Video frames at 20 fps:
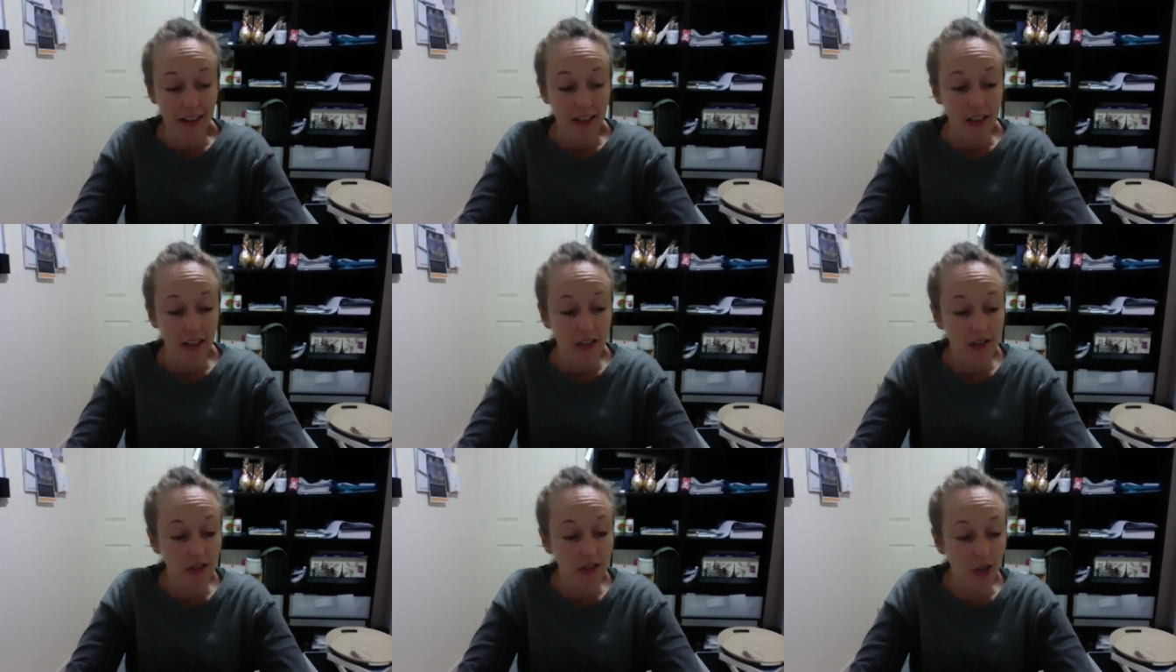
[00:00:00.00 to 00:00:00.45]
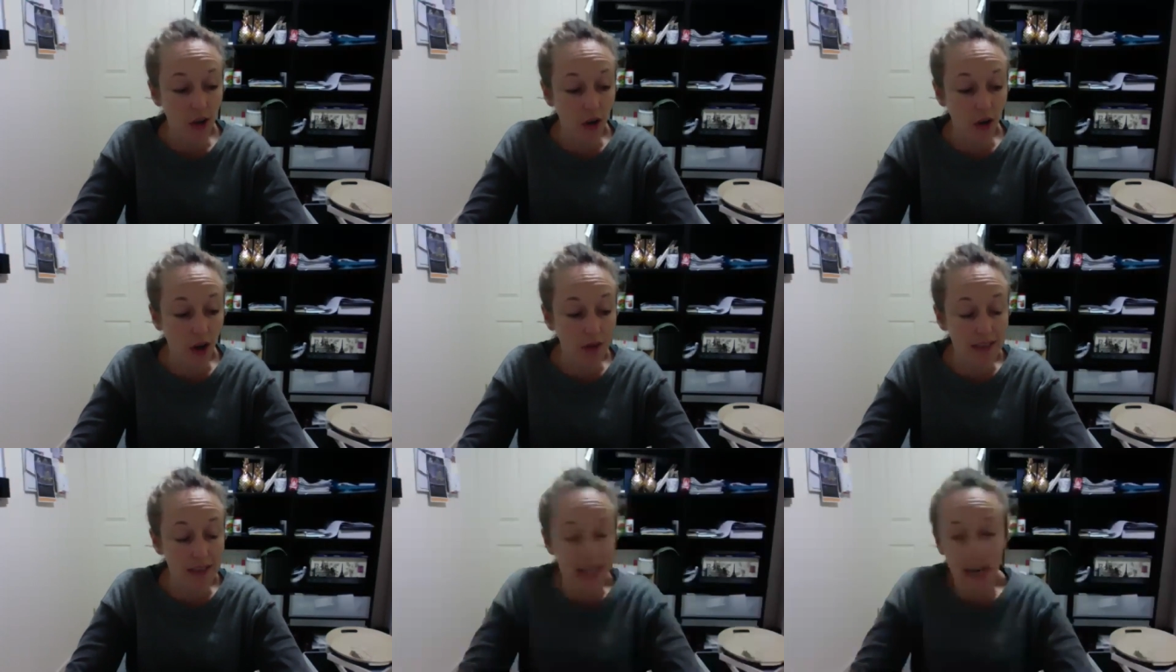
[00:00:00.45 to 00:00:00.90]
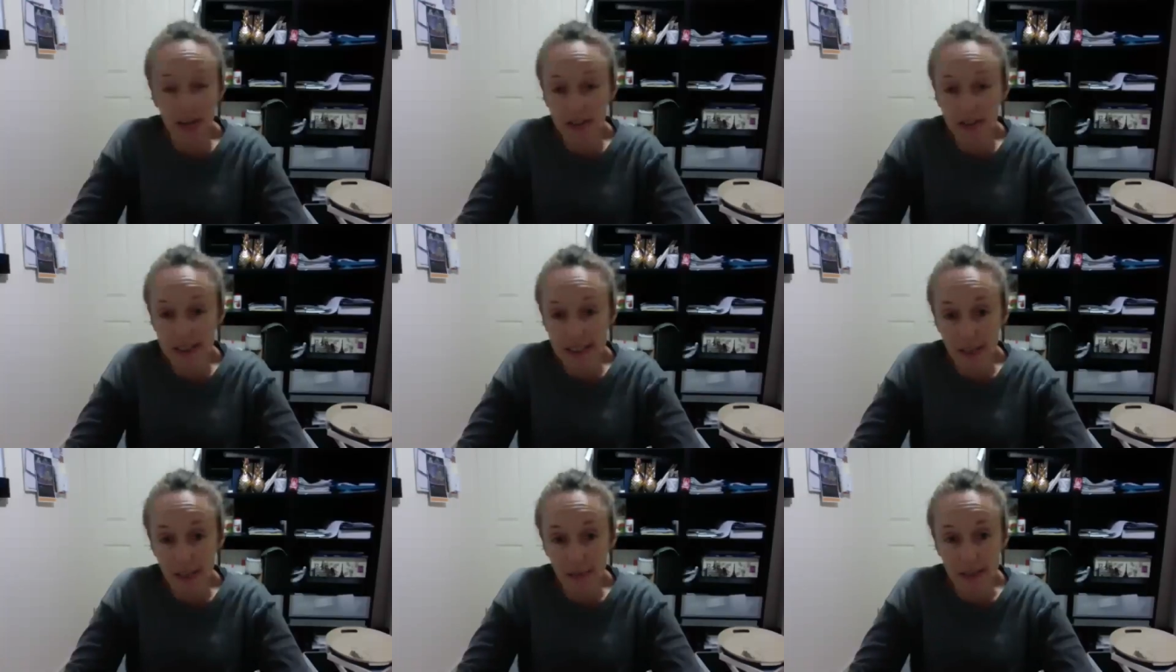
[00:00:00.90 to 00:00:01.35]
So I was after
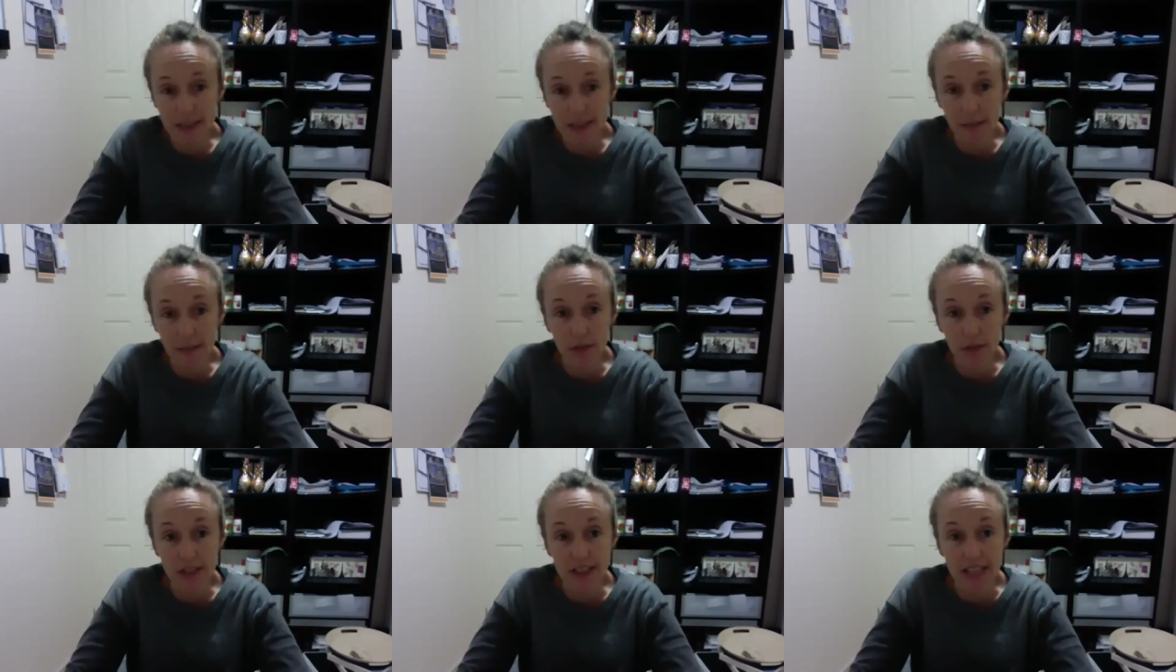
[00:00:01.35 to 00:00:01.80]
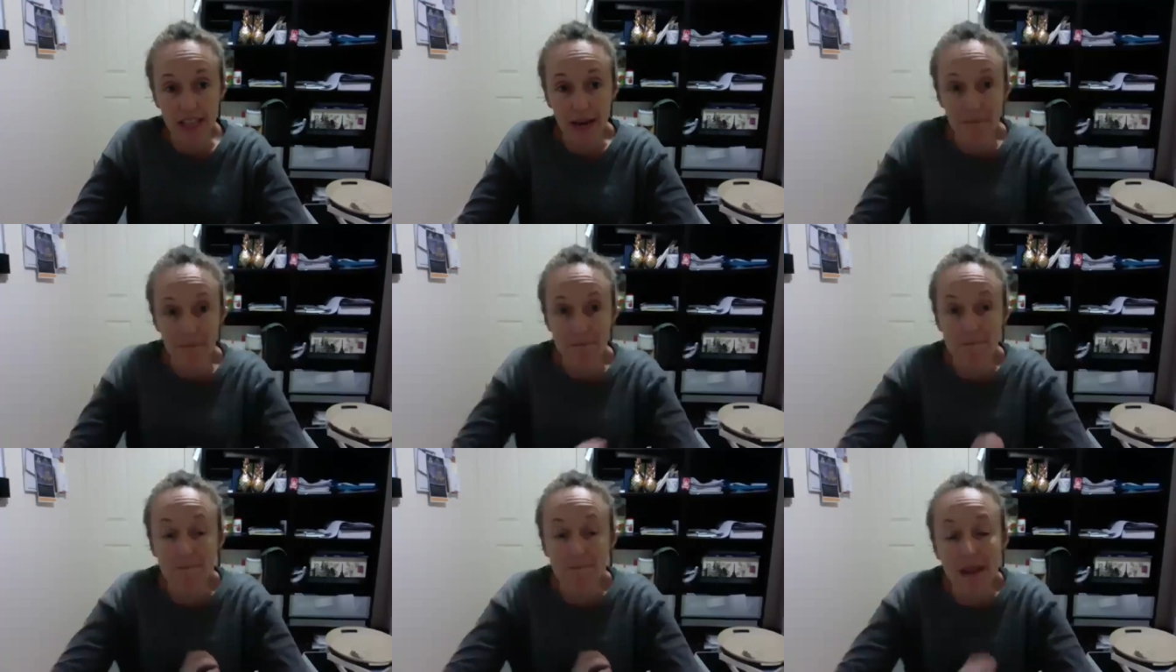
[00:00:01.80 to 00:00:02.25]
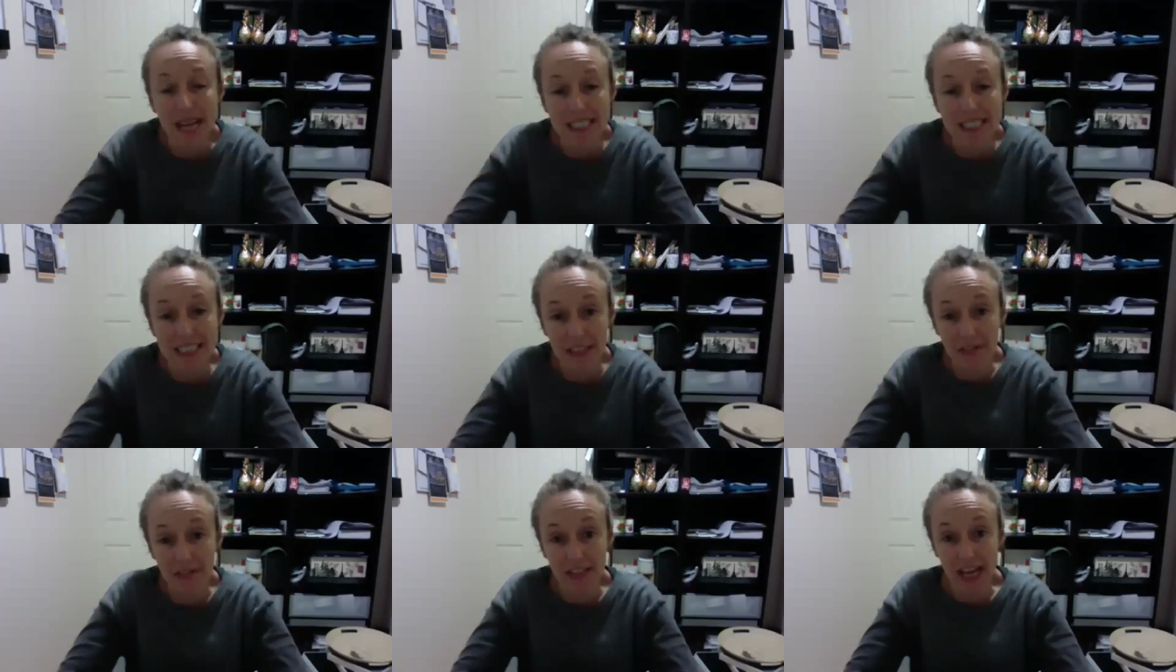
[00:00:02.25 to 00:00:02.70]
something to bridge that
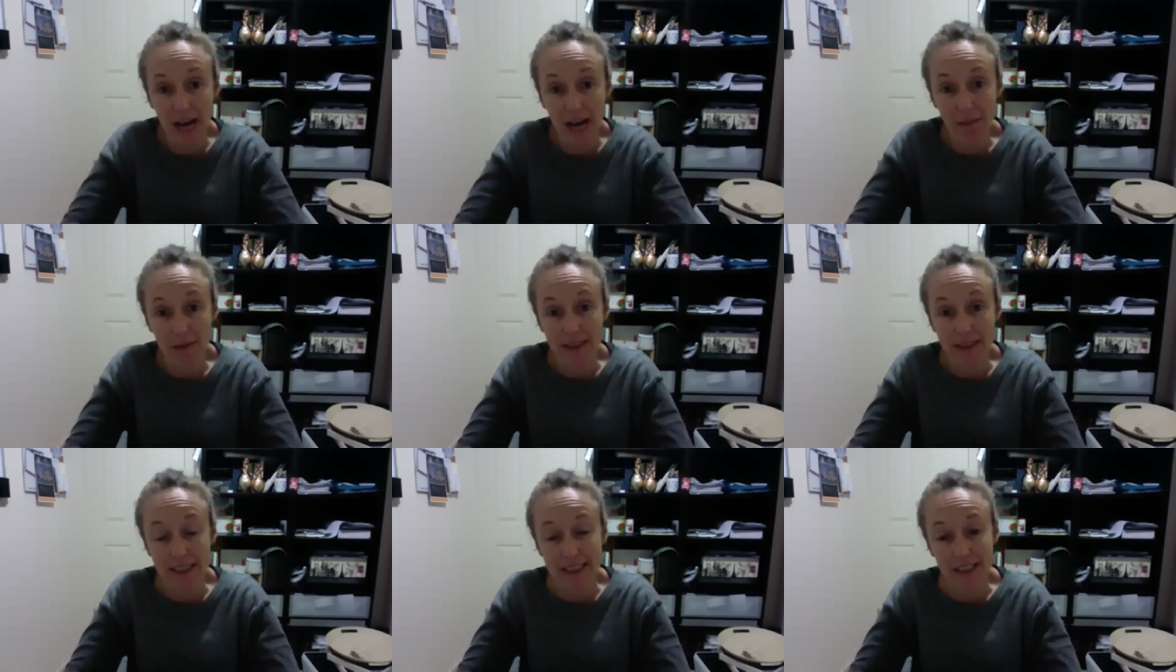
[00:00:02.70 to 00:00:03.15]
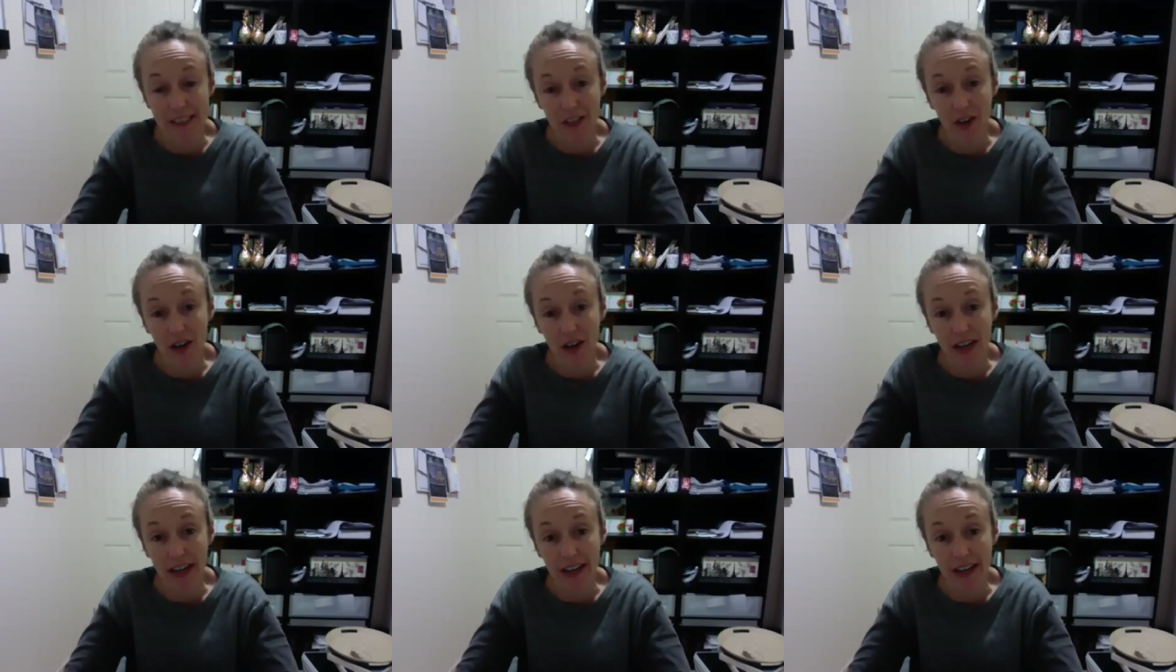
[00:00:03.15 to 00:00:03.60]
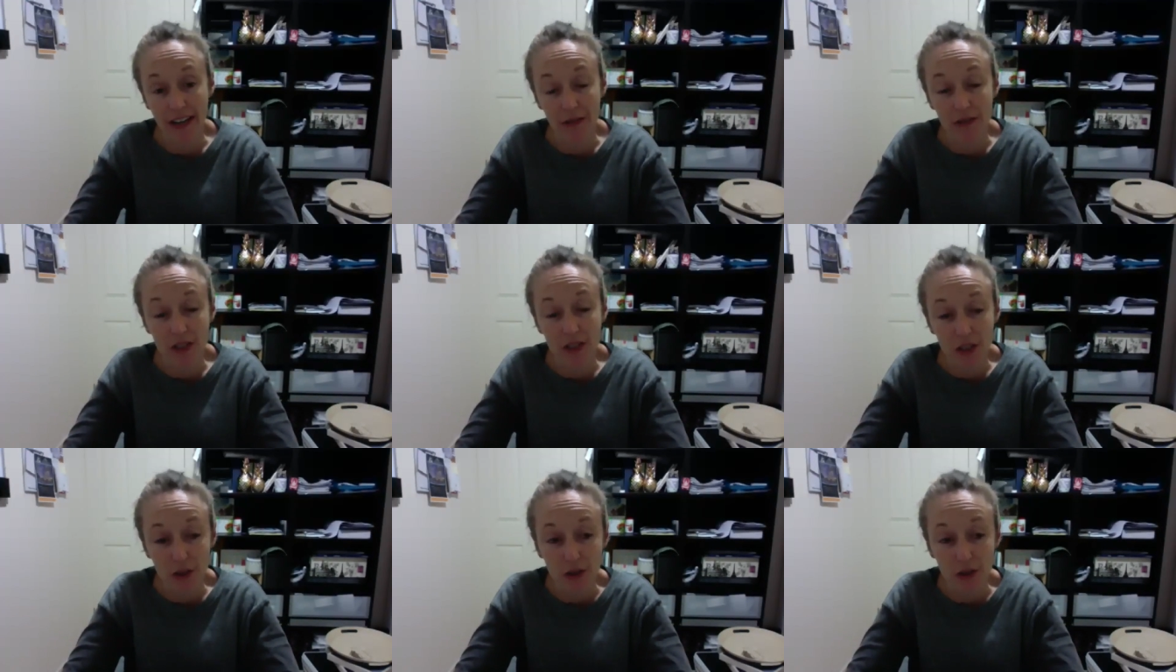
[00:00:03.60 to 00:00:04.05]
massive gap in his diet. It
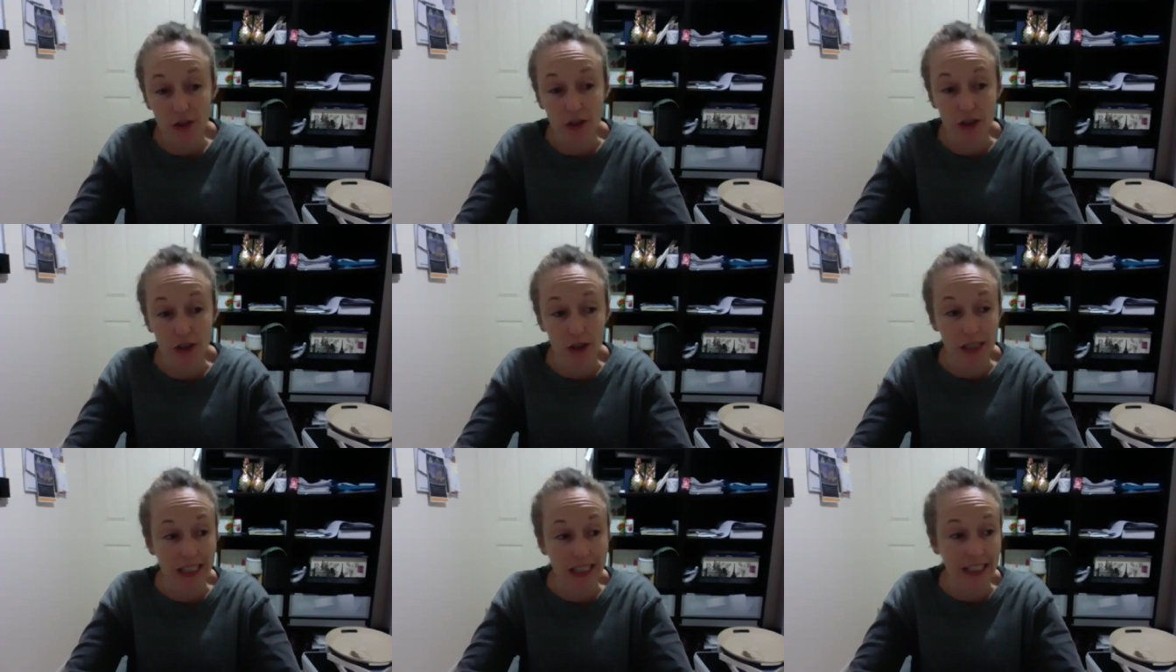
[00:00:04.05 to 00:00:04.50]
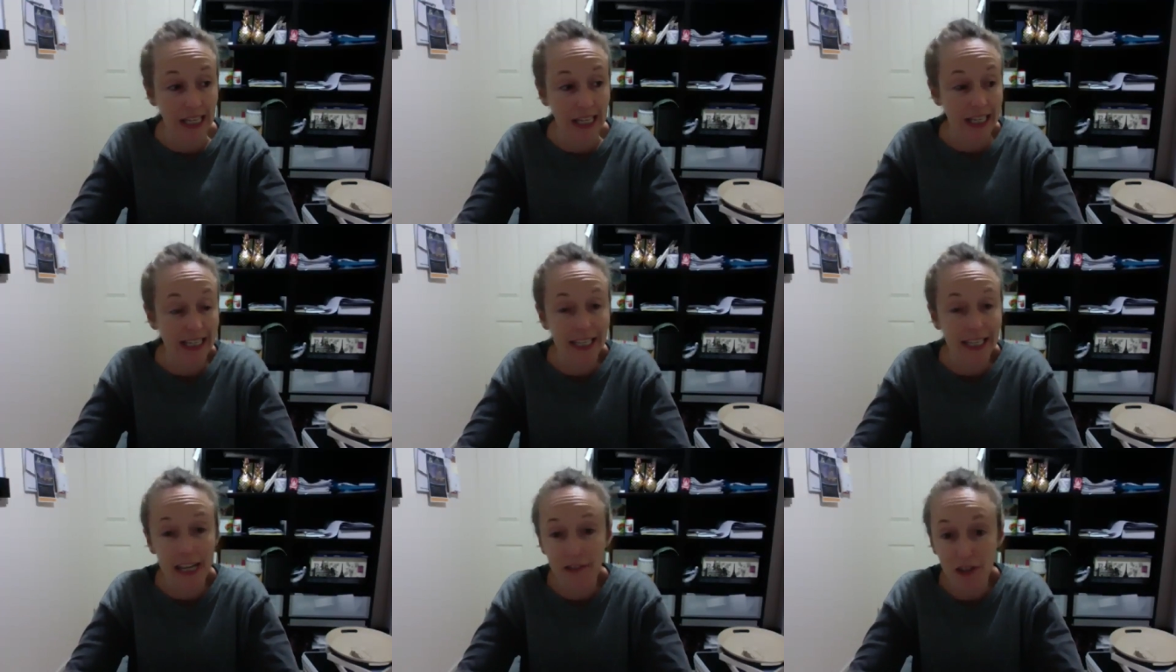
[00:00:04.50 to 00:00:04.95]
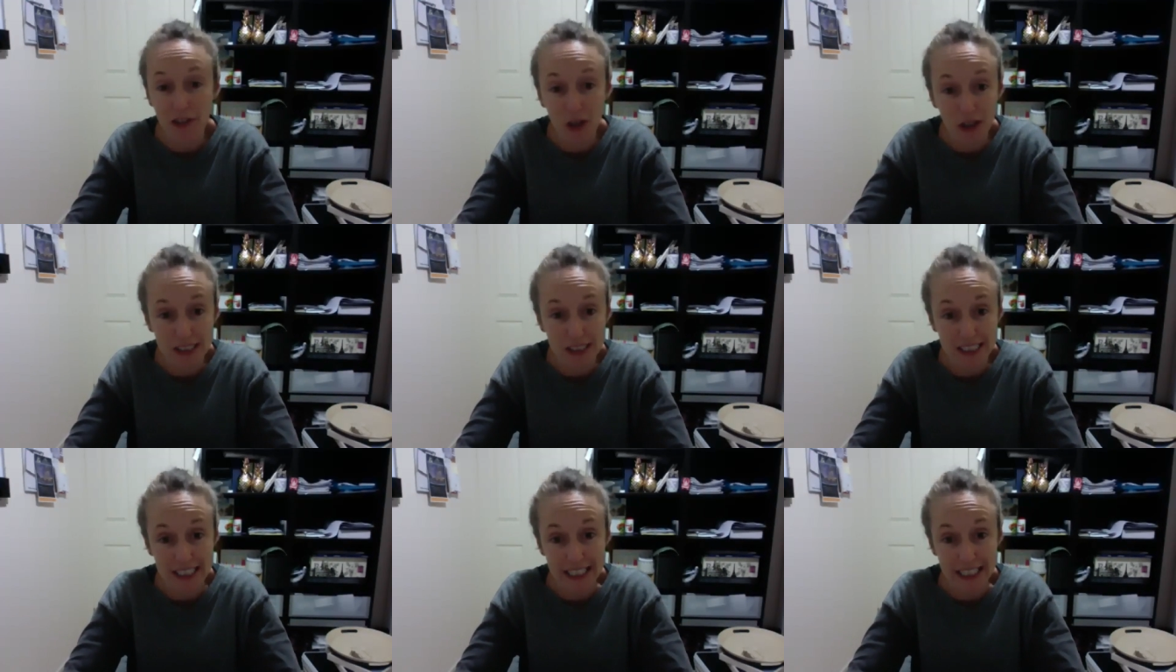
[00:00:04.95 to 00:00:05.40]
was huge, and he never
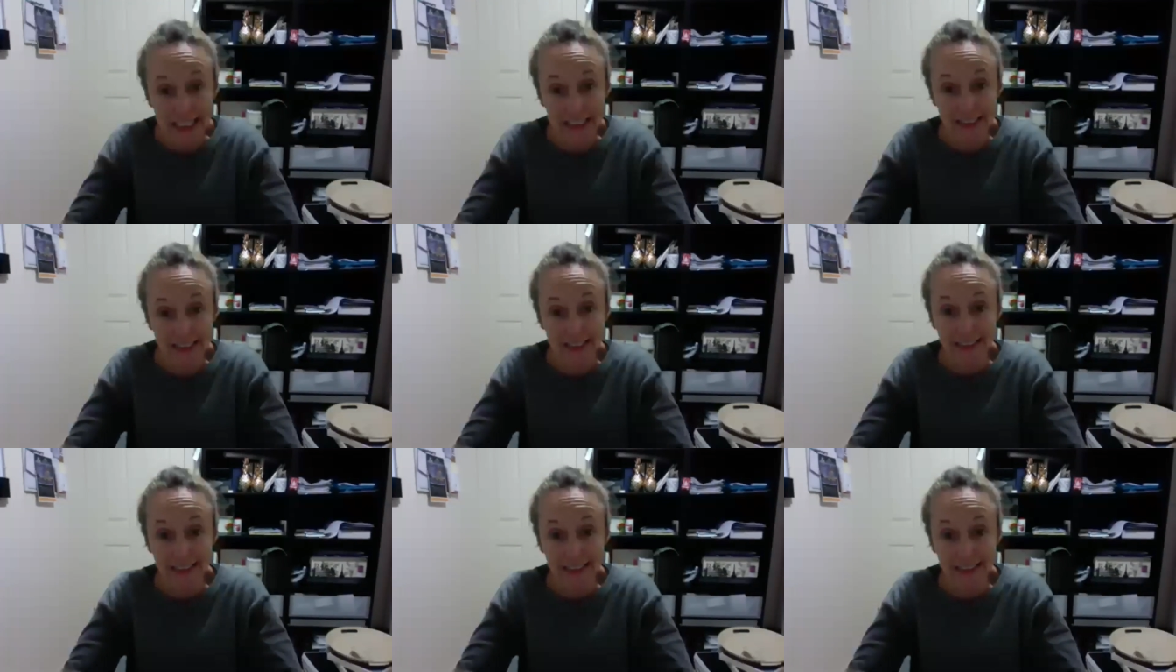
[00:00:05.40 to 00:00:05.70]
got sick.